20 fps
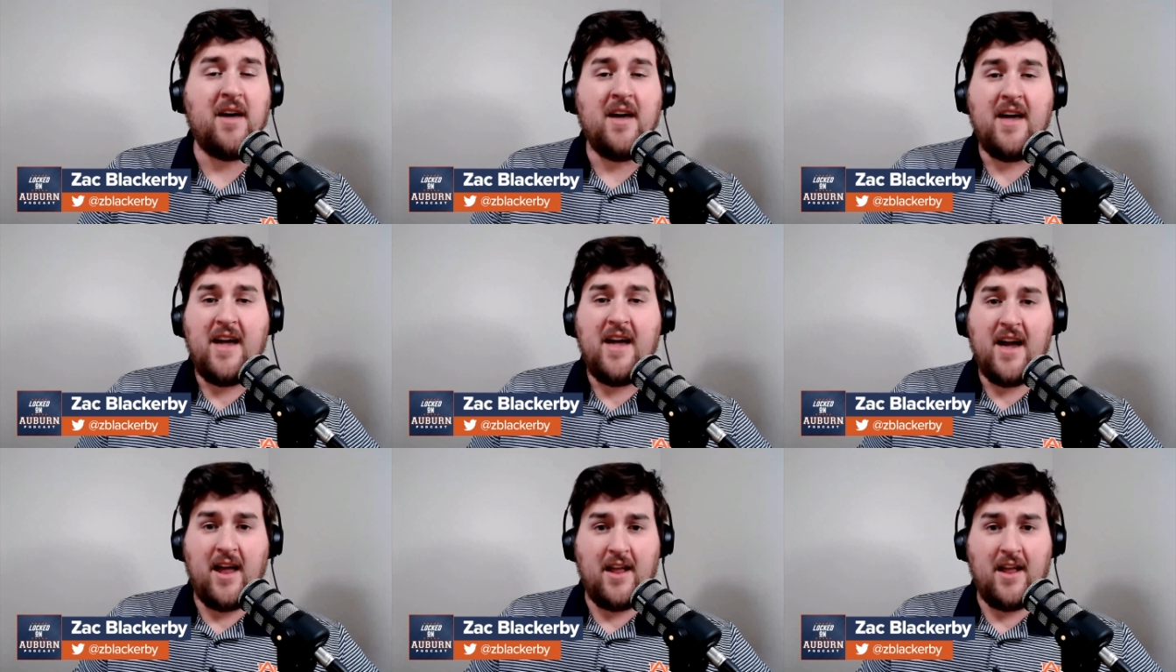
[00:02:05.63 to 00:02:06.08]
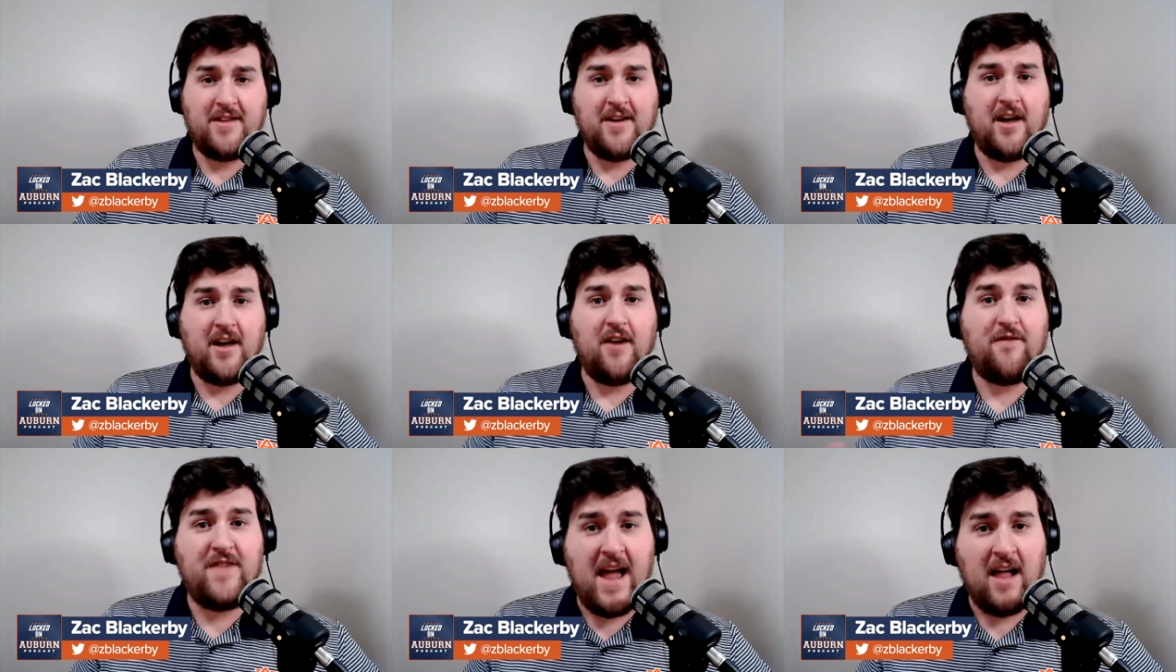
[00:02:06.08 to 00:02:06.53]
and a ton
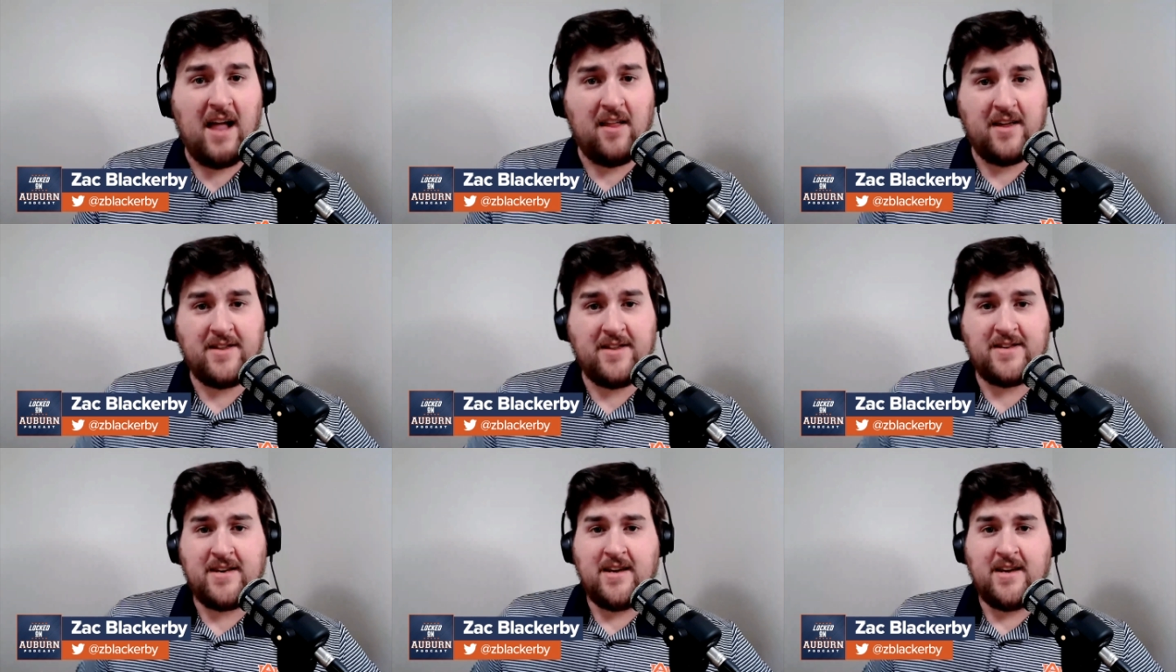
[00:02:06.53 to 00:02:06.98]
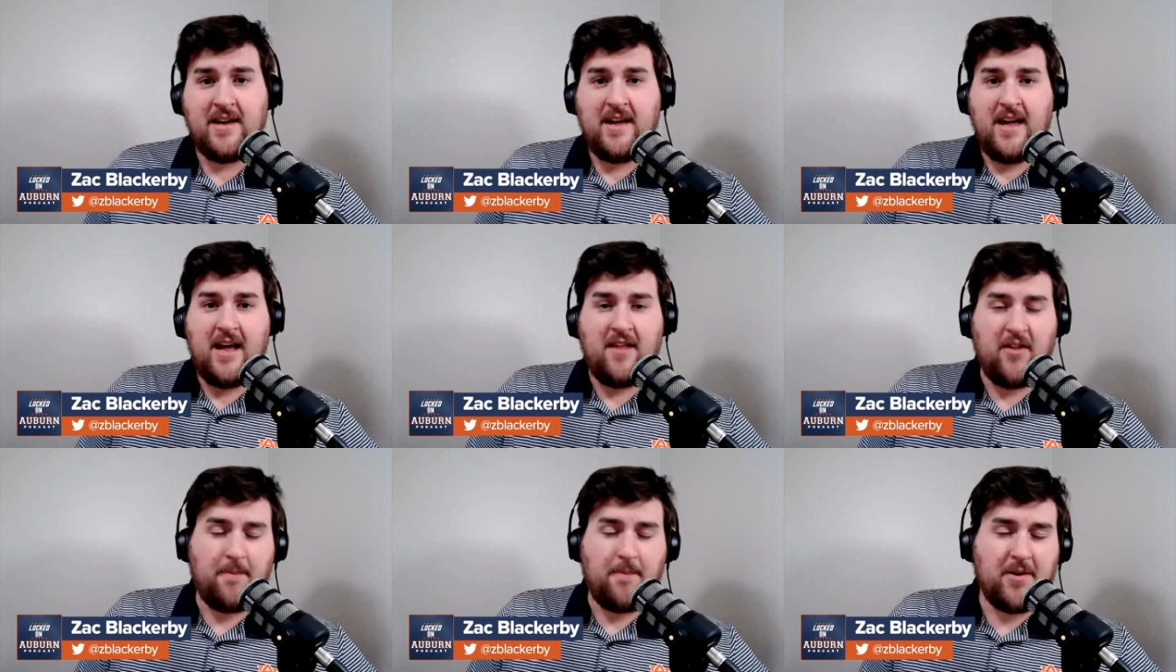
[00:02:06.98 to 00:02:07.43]
of talent
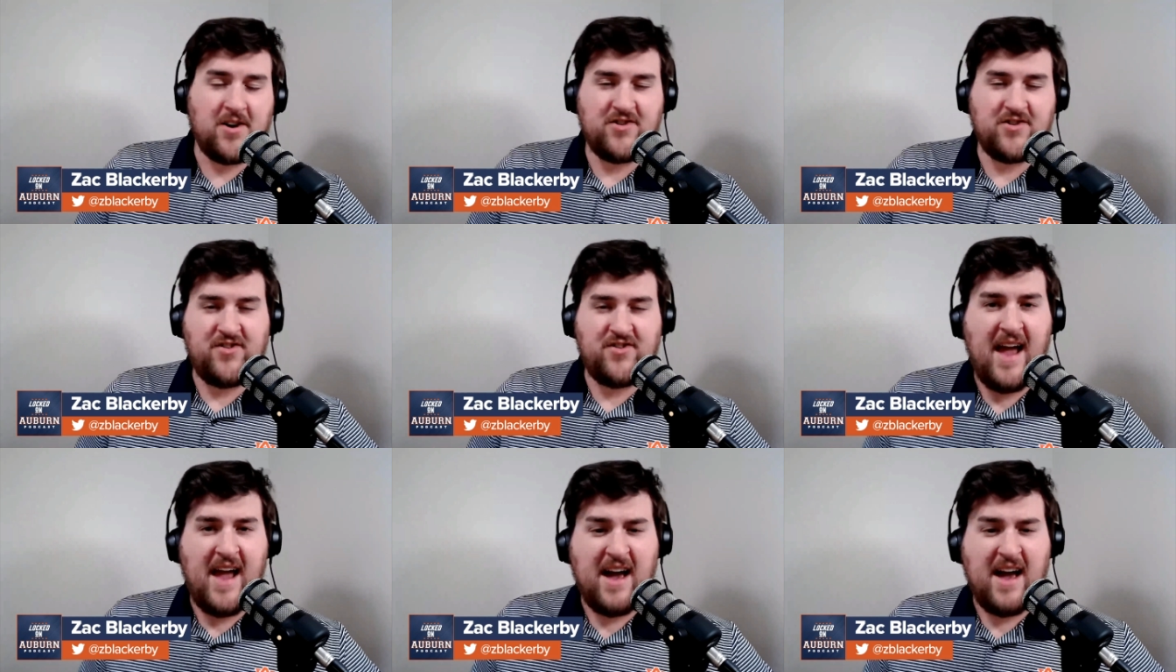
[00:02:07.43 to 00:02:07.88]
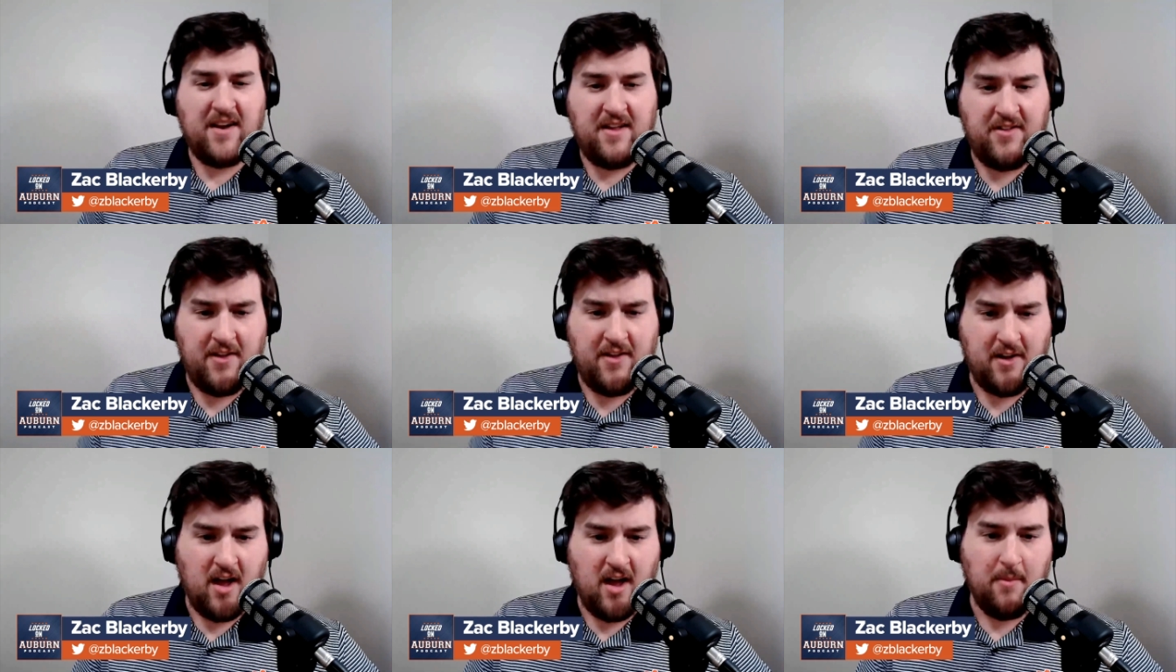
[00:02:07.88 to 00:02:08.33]
and the personalities
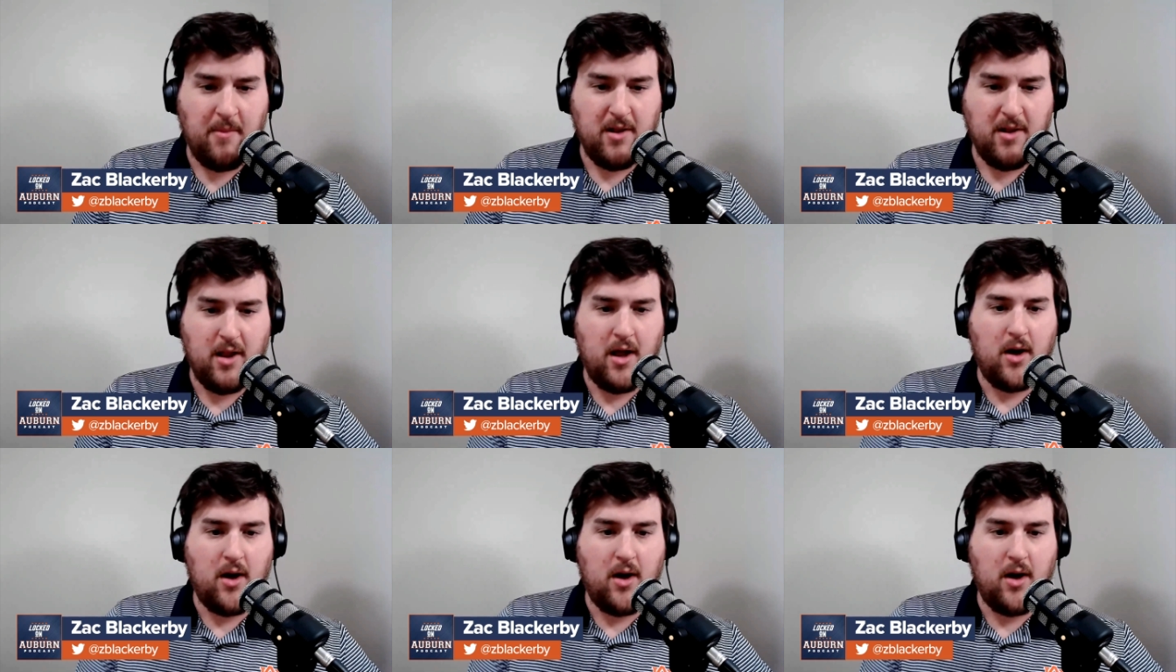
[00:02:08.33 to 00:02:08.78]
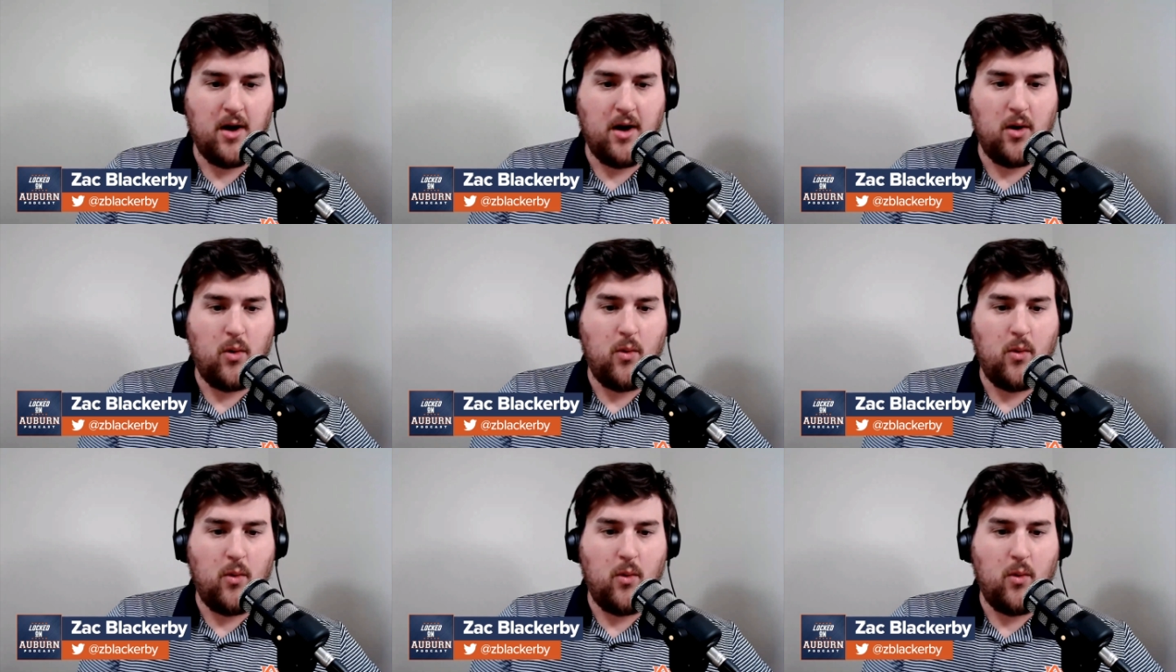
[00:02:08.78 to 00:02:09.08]
that come along with it.